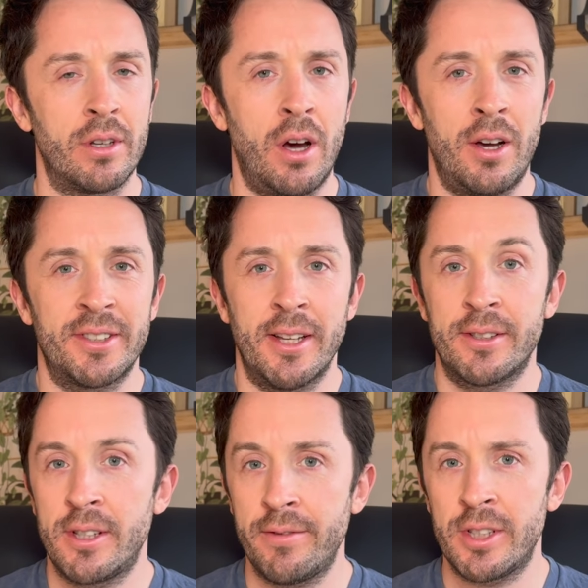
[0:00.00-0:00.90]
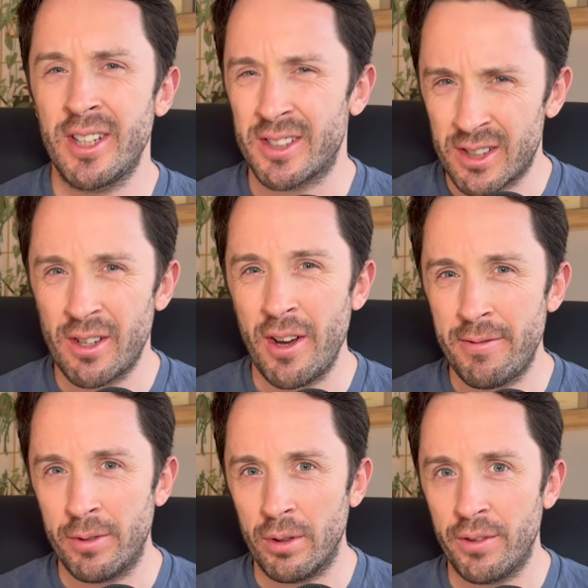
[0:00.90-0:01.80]
our sensitivity is
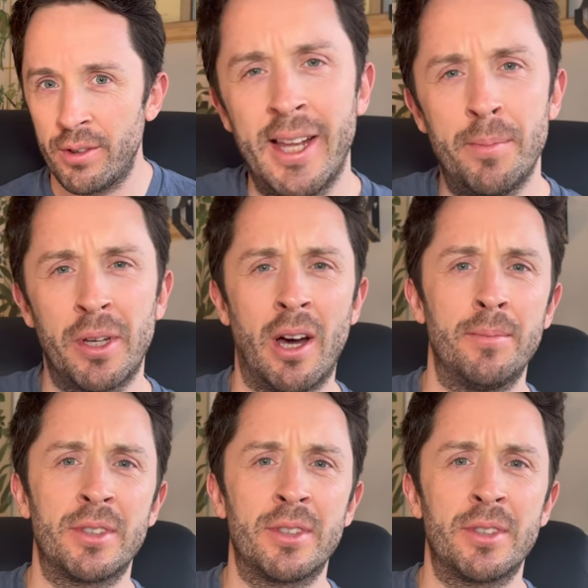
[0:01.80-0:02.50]
stifled and it becomes